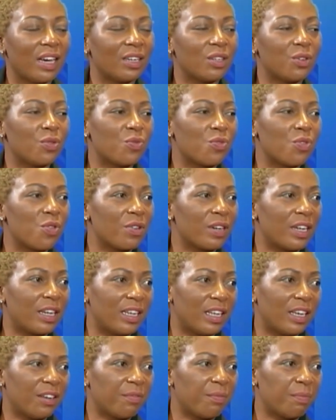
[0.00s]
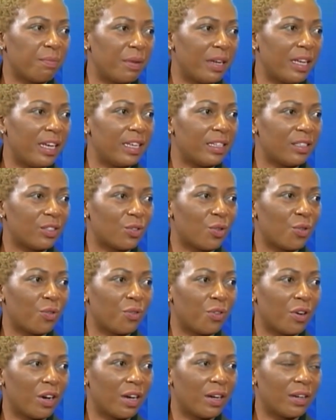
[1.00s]
And the role that they have played so
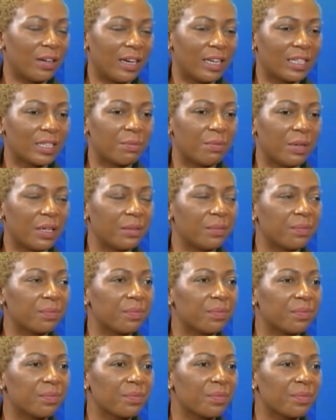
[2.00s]
far has been